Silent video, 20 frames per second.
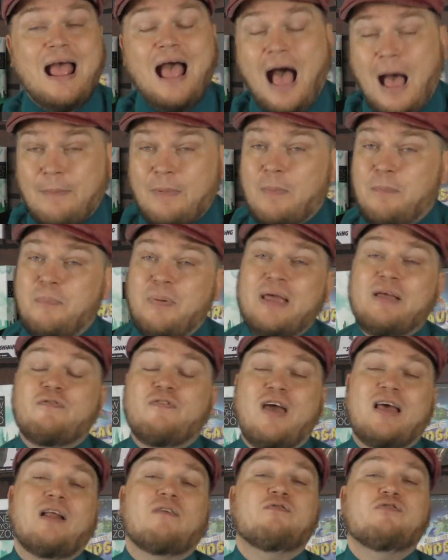I'm a big
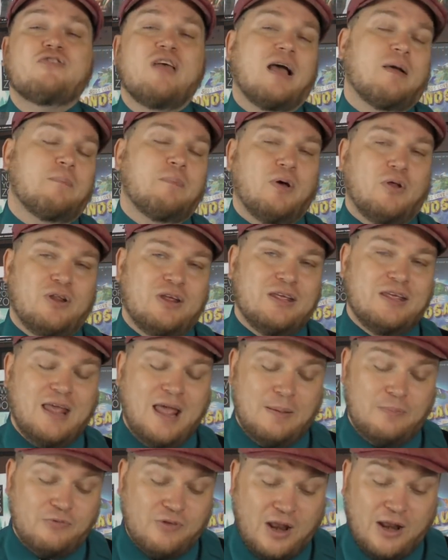fan of deck building
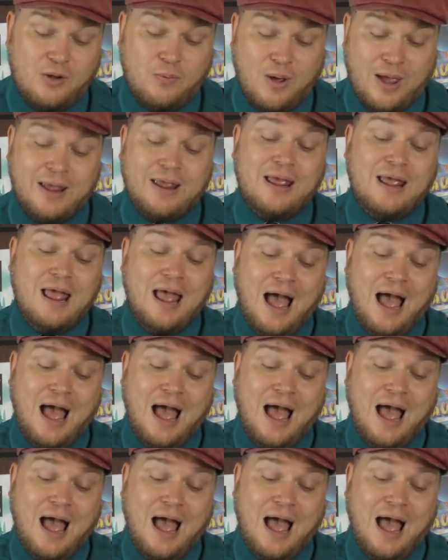games anyway.